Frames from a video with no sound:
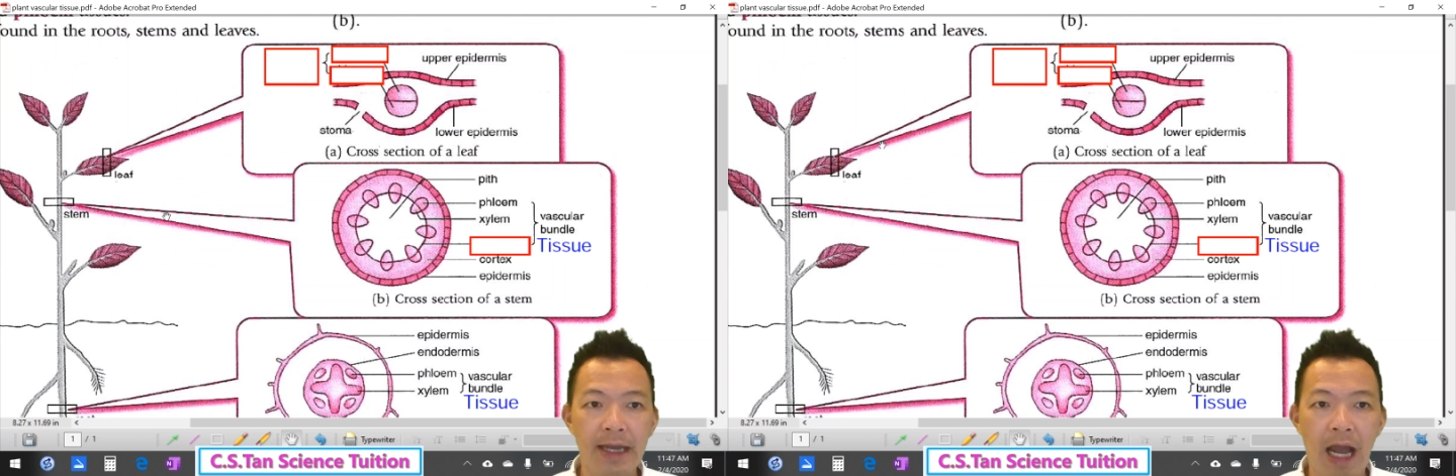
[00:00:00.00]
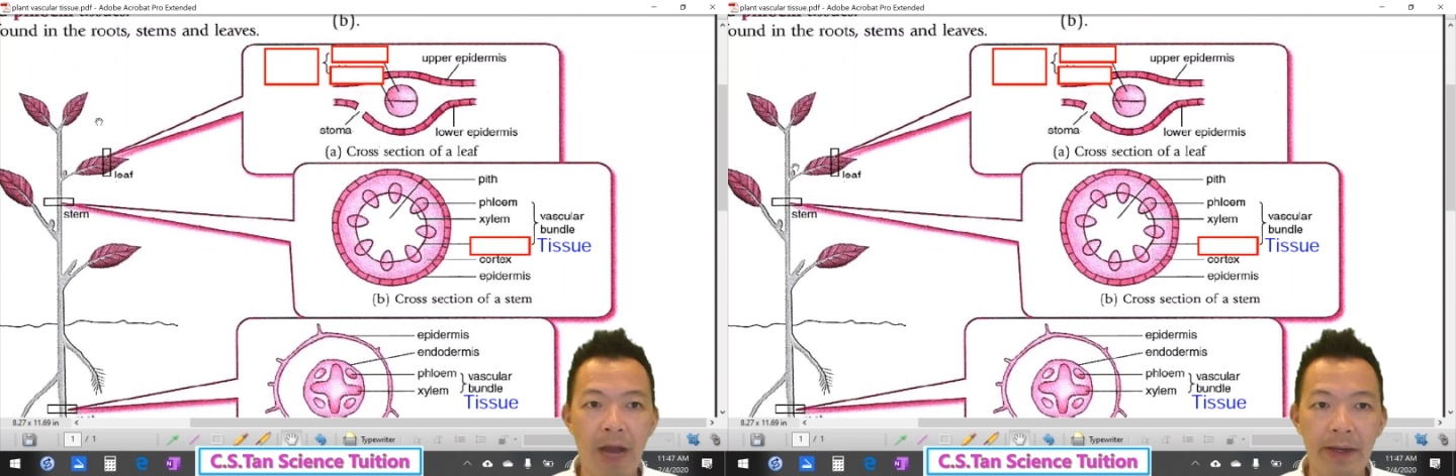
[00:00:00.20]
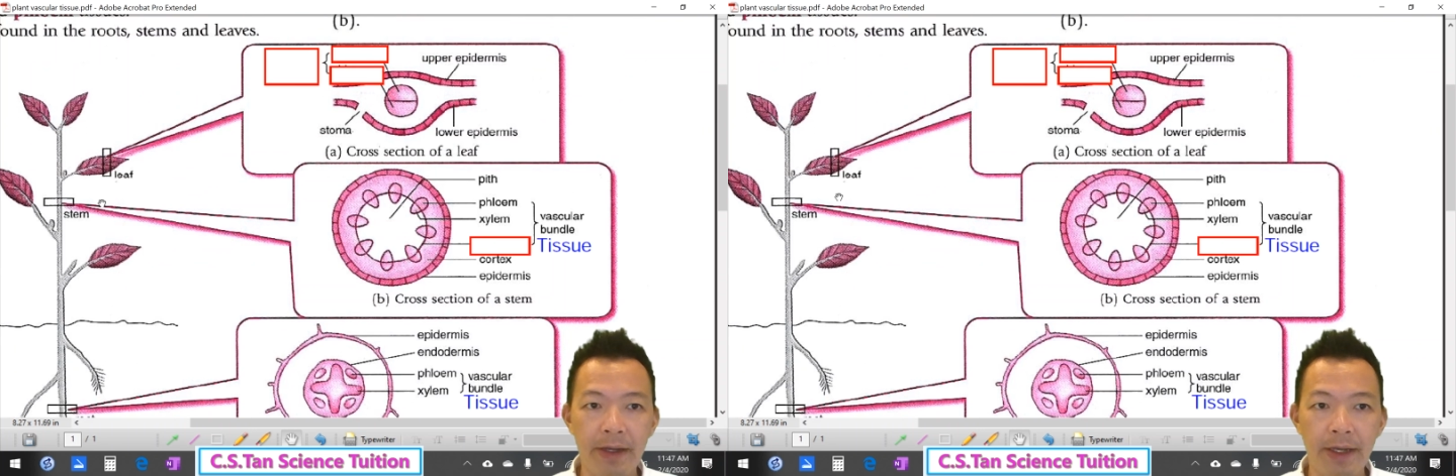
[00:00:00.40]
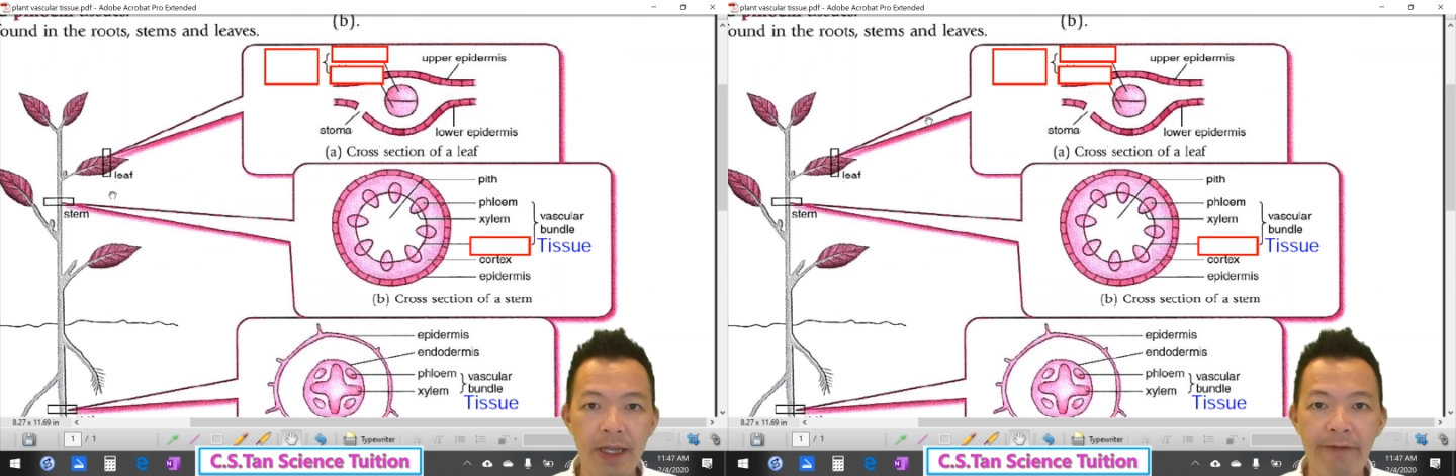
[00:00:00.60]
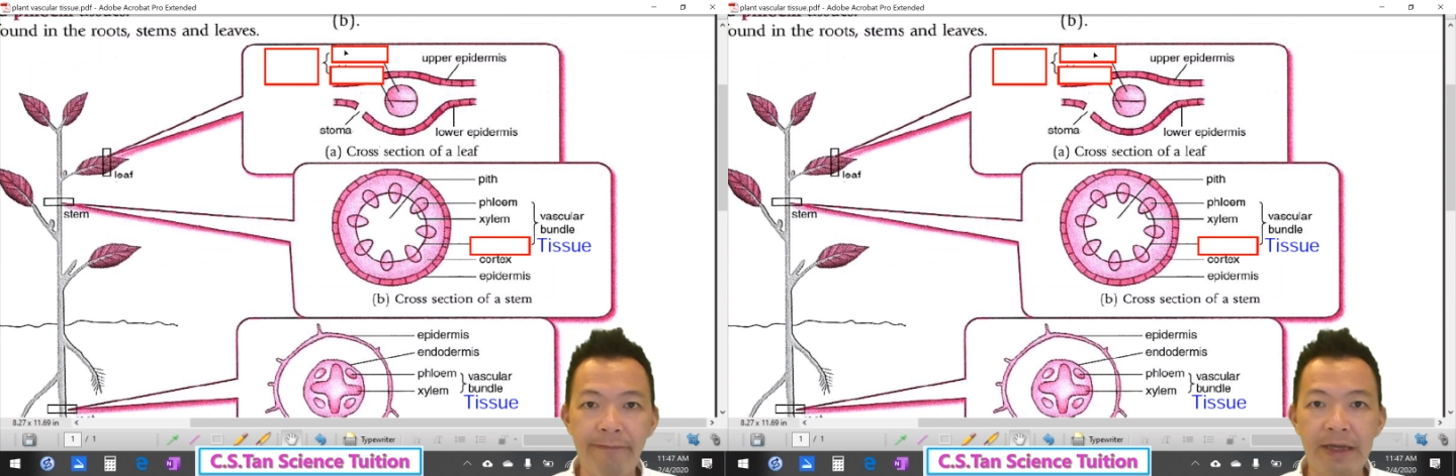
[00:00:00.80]
how about the
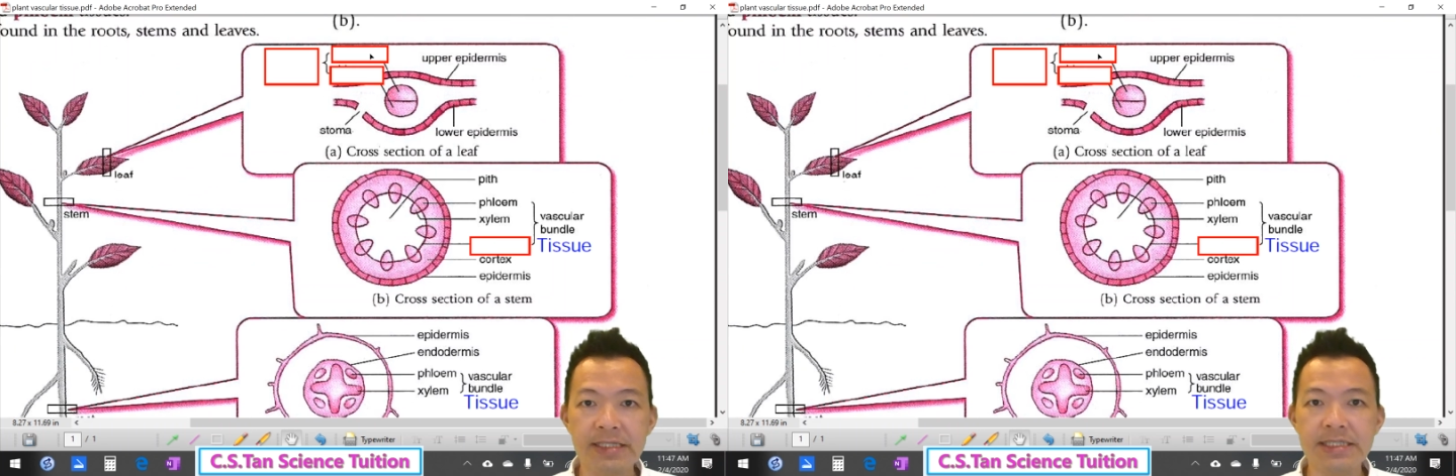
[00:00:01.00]
leaf?